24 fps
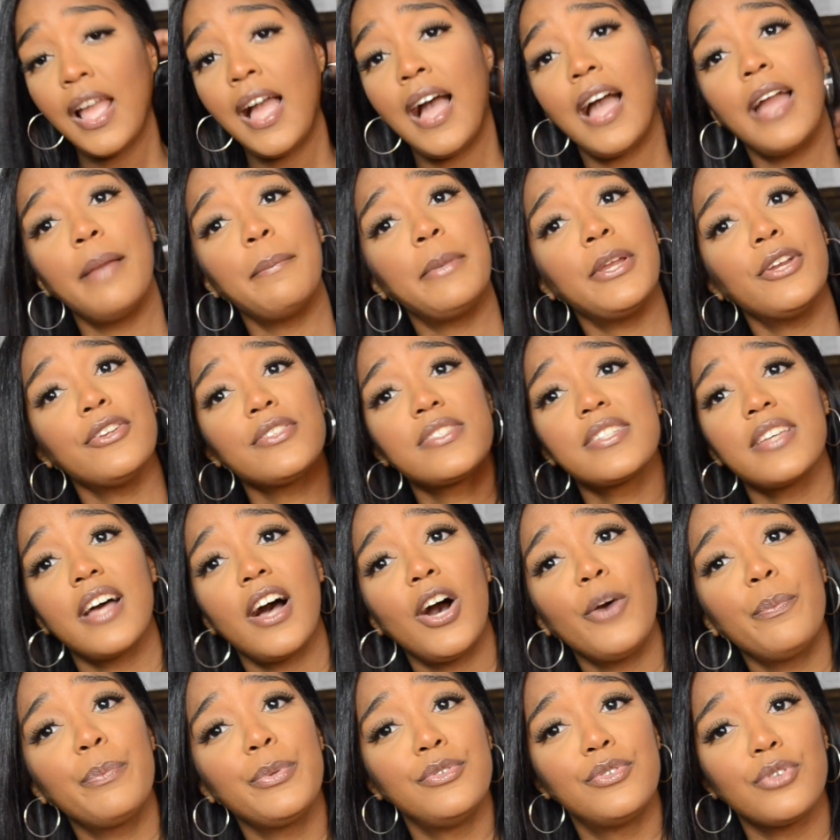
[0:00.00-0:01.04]
I'm here to
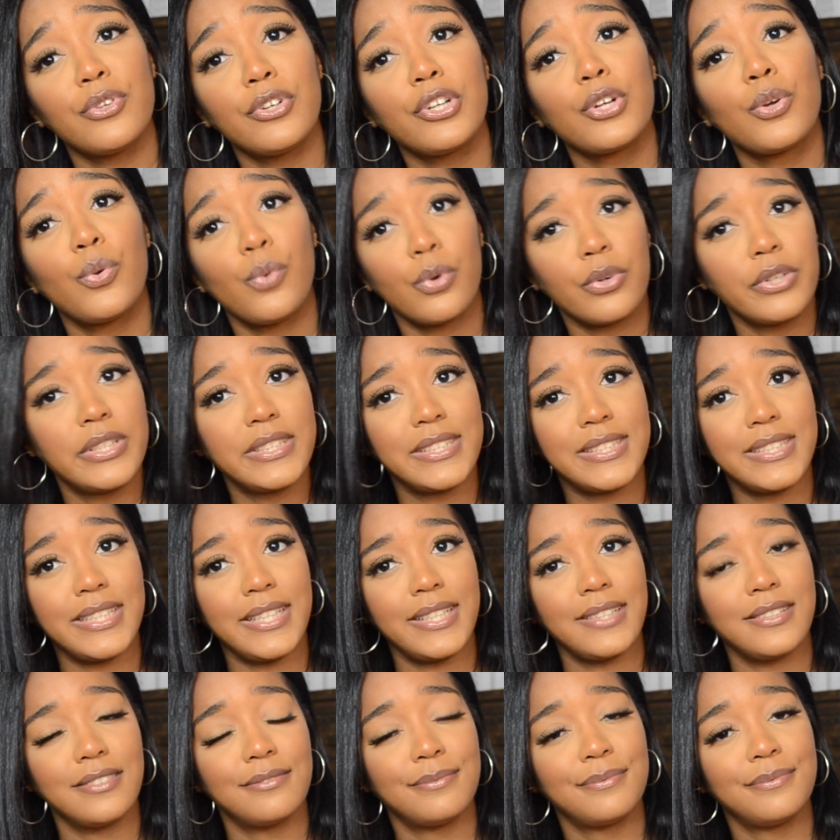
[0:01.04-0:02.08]
help you during
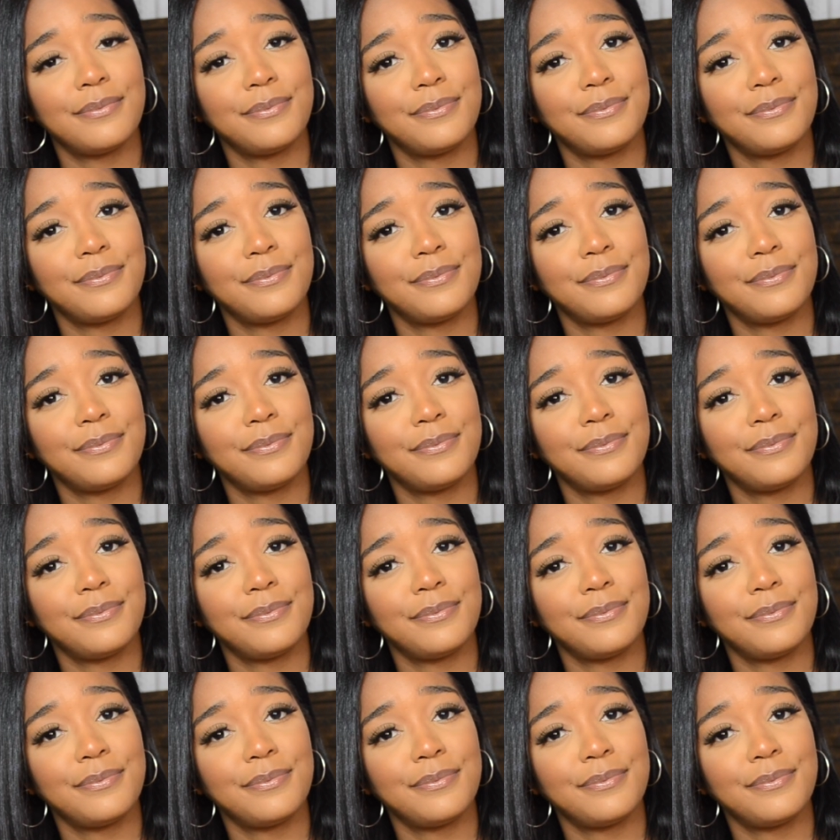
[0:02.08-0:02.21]
quarantine.